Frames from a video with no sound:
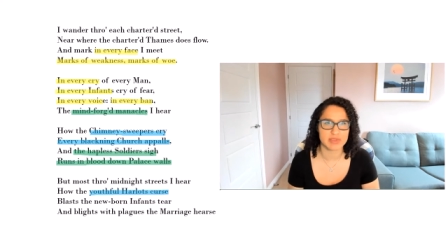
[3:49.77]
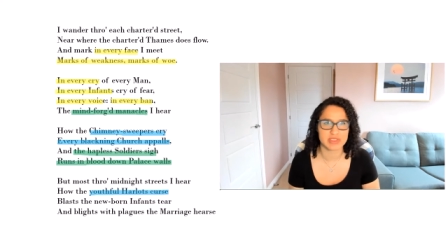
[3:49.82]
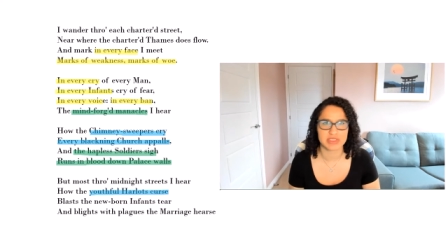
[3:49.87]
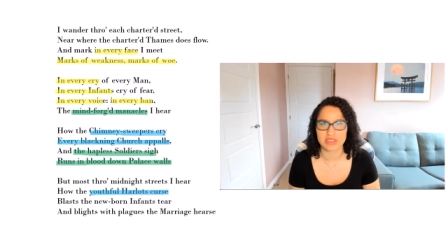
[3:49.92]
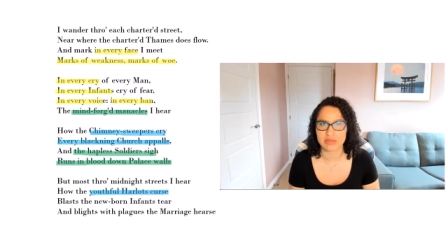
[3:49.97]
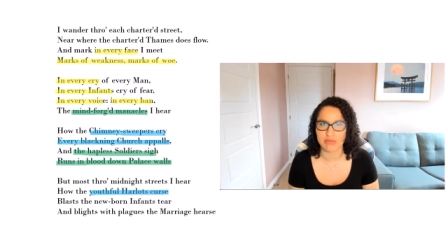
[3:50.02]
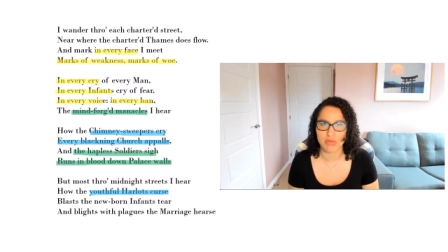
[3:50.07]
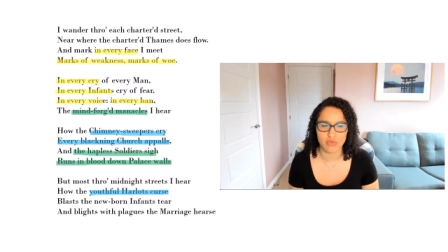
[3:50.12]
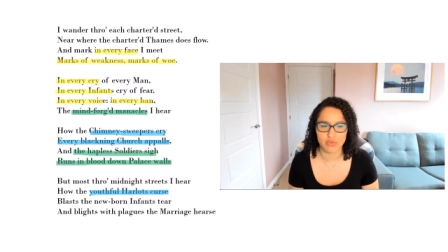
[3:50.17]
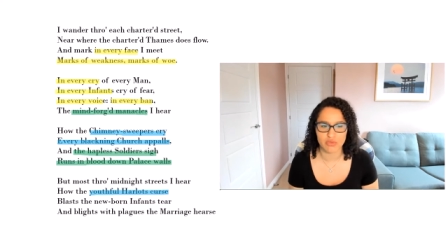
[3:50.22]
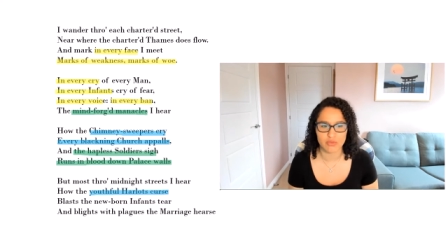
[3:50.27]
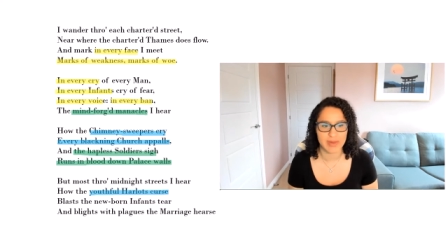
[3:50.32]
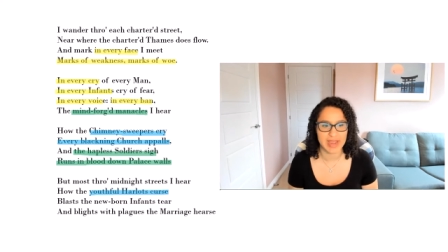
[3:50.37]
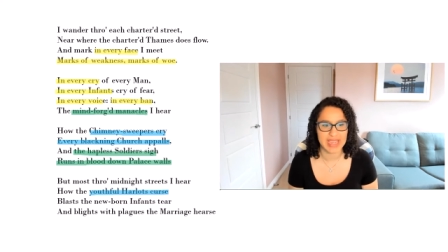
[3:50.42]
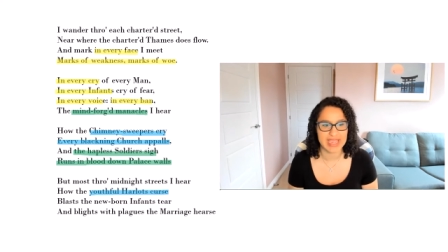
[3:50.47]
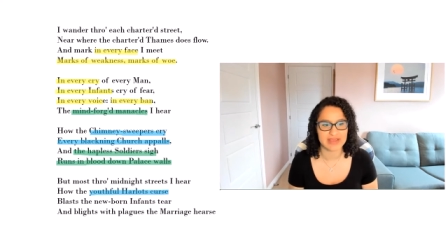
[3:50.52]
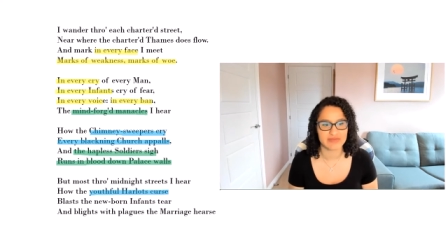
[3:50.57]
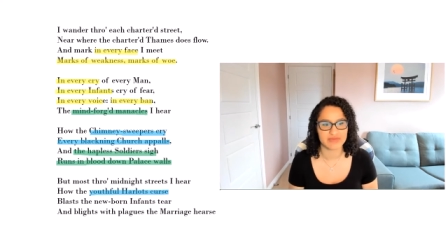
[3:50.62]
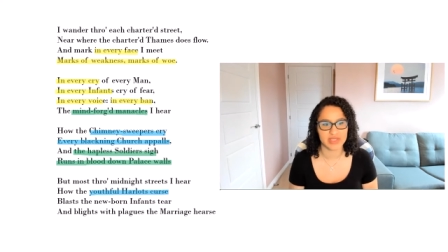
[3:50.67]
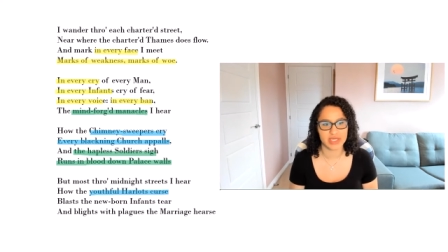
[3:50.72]
and immoral
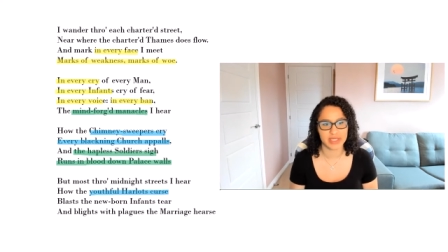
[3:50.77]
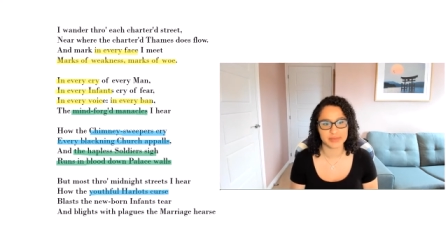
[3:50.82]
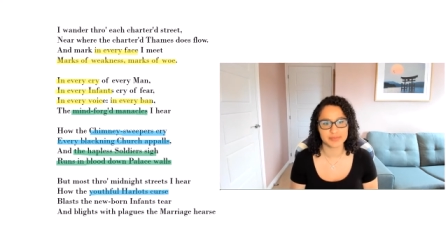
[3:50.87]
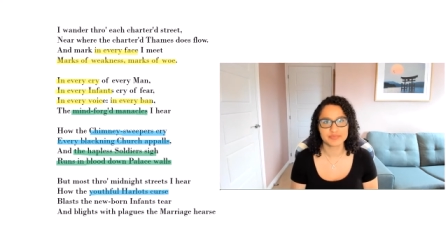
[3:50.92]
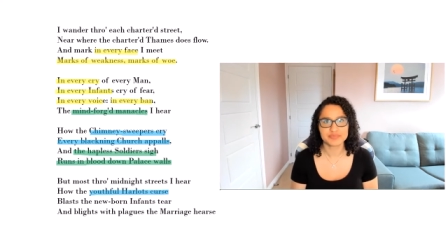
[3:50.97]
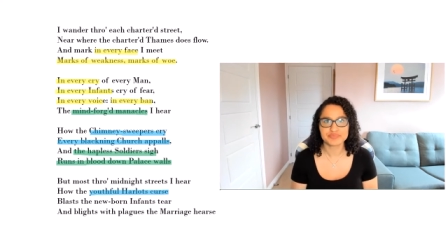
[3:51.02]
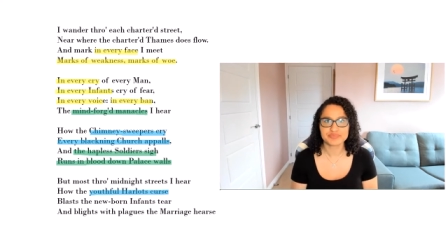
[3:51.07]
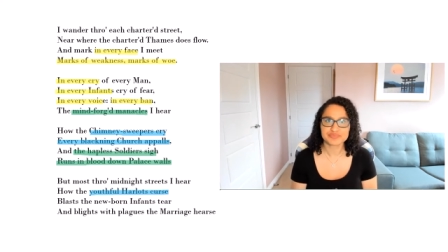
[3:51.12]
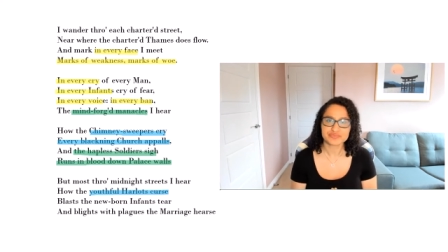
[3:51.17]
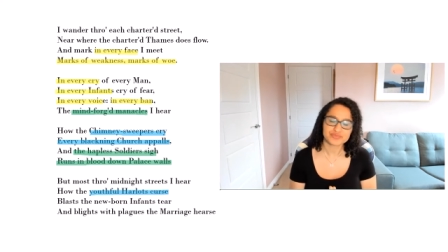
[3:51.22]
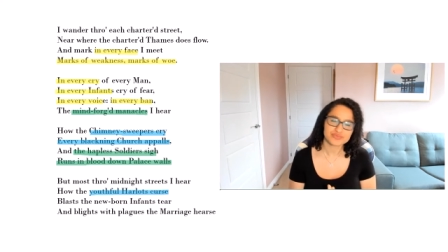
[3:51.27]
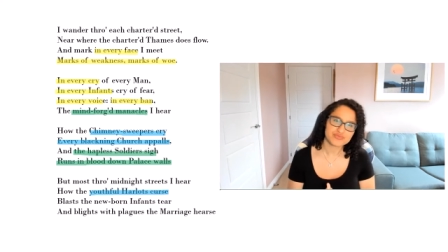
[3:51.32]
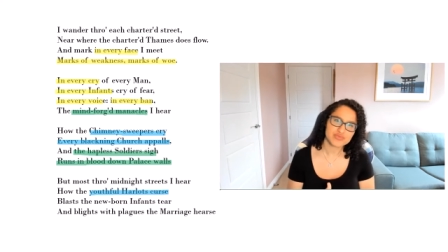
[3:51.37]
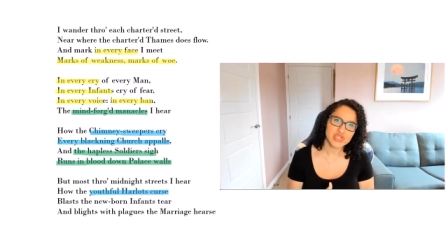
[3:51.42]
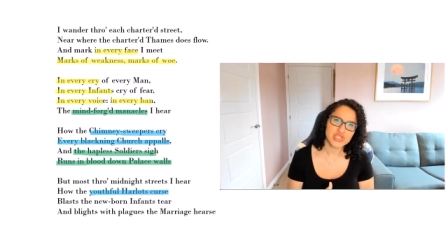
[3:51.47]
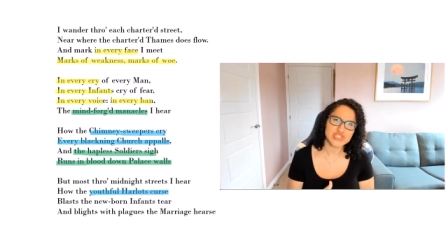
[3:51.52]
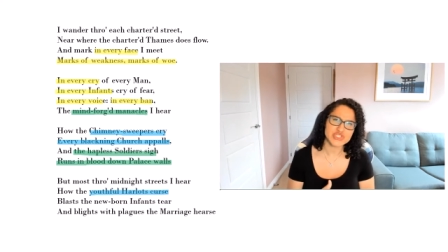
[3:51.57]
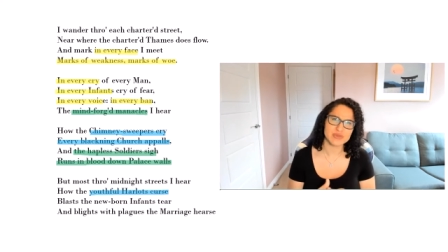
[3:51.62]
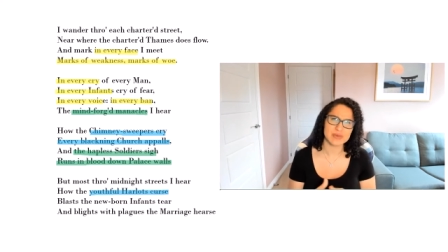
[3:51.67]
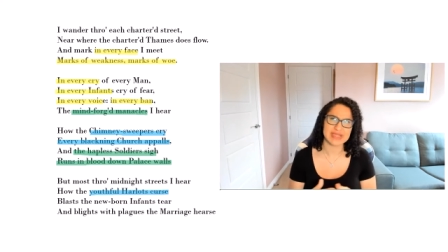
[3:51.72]
behavior.
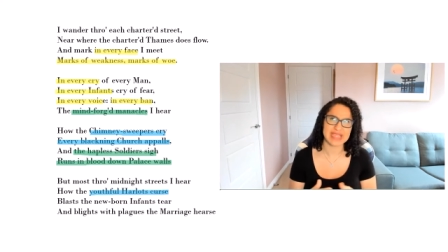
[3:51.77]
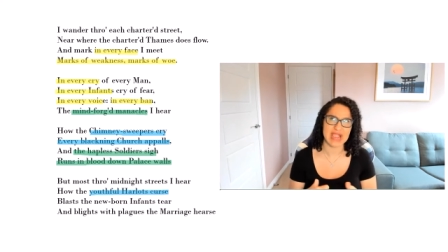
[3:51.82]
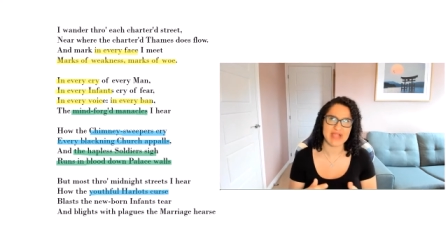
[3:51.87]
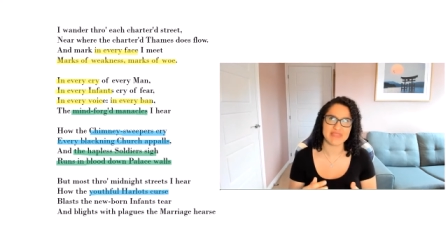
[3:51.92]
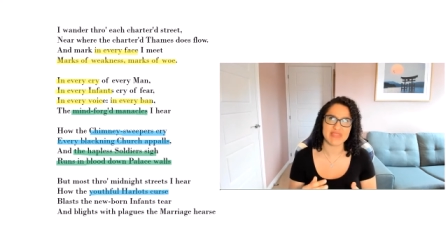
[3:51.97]
So again,